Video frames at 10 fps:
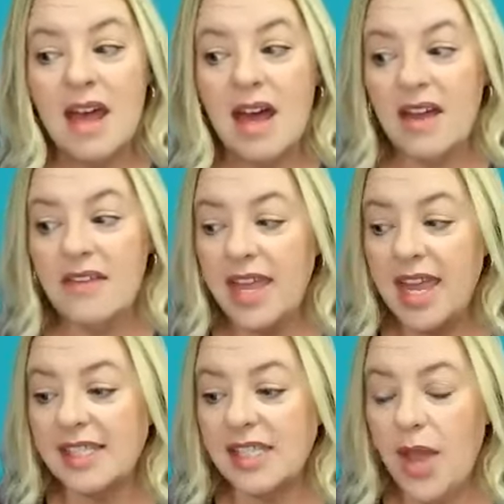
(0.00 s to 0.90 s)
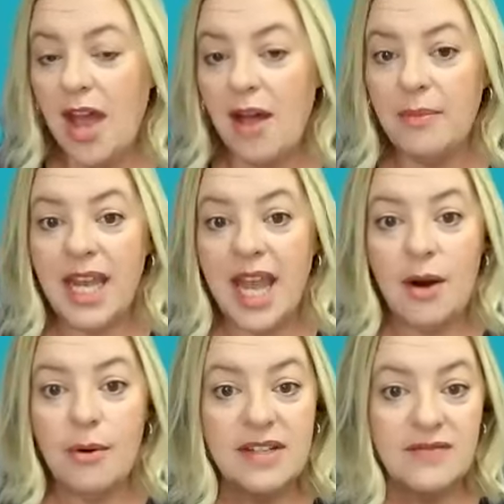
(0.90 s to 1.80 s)
Uh, they ask you how many
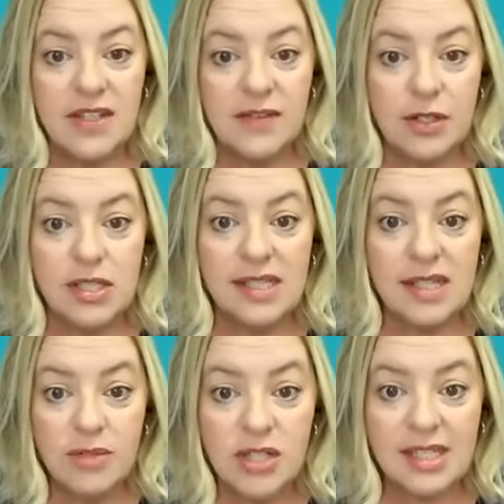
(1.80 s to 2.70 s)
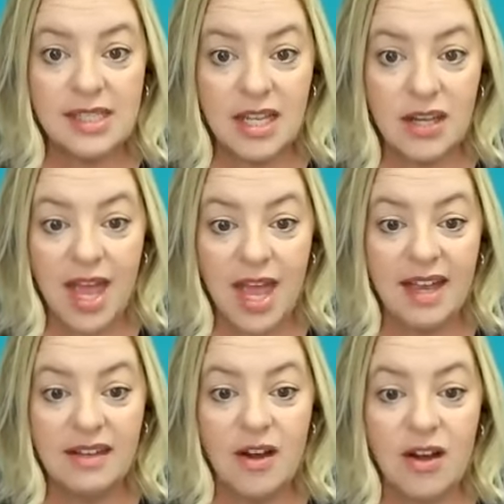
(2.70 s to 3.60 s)
hours of different subjects that you've
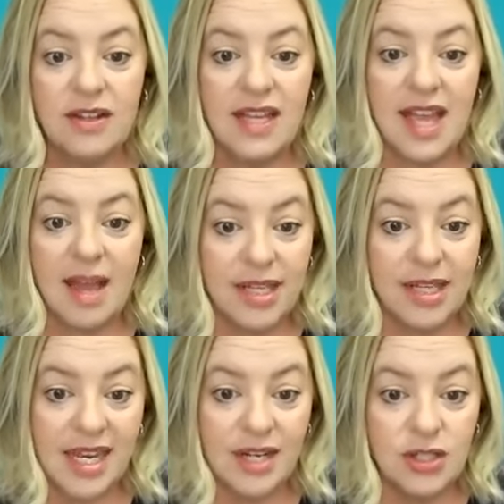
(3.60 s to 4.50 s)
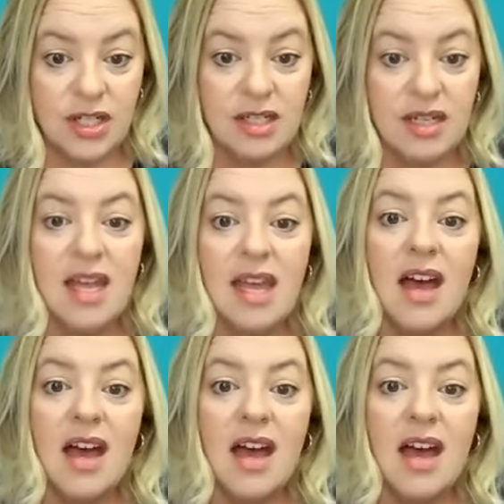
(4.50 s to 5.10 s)
had on the application.